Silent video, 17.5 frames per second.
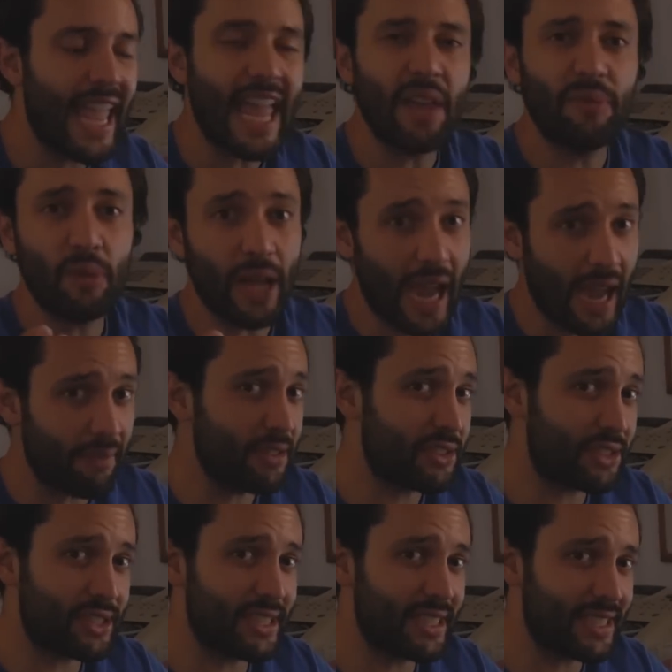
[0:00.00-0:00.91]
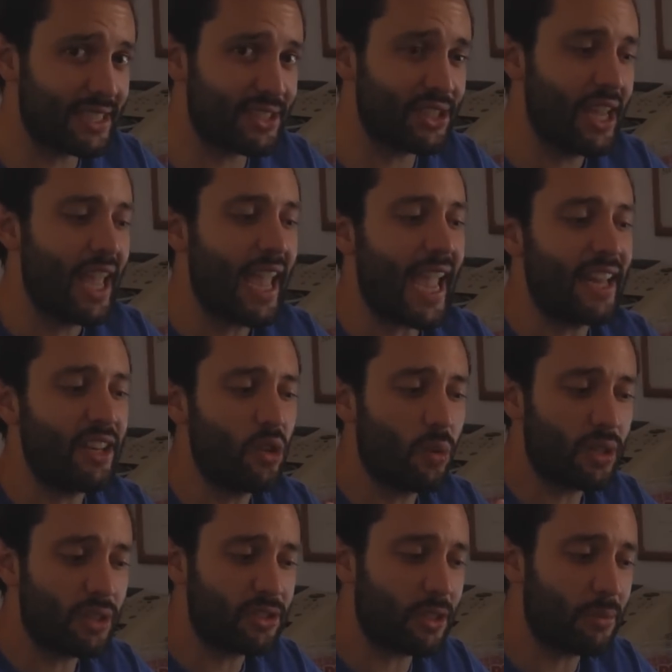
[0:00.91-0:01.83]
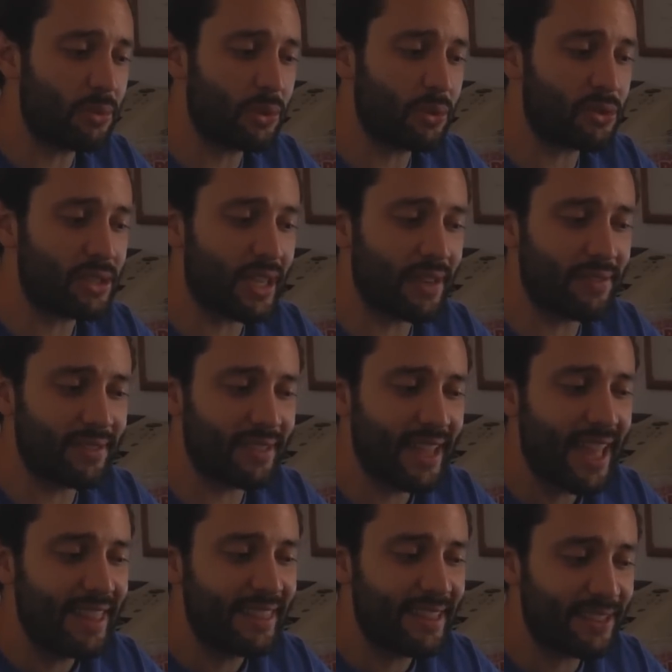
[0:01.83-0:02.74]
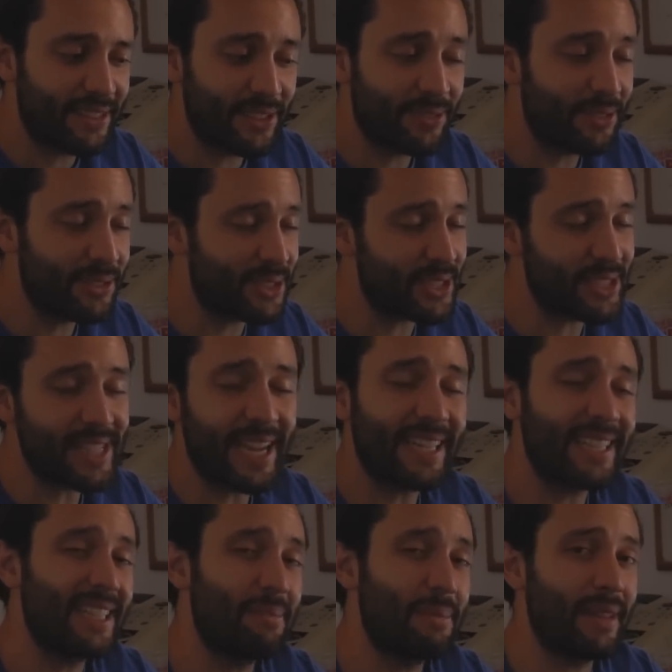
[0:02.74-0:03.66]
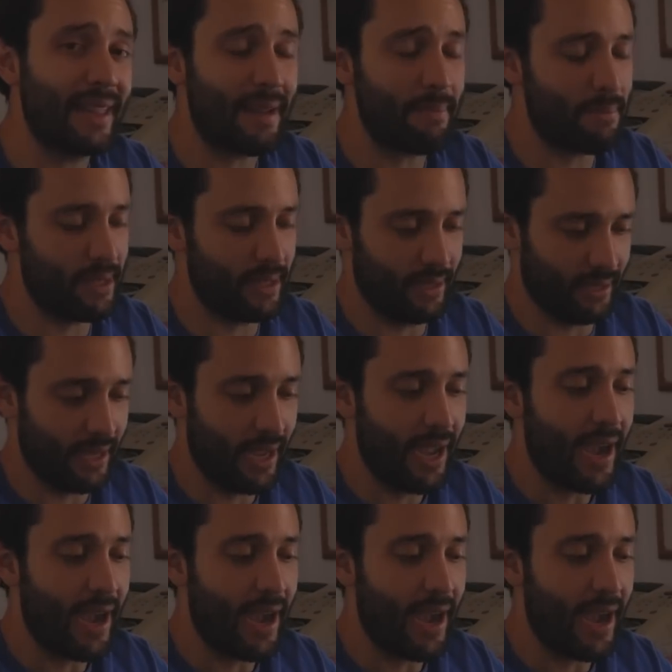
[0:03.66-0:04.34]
If you have a 6 and you want to jump to a 7, the difference is not going to be that big.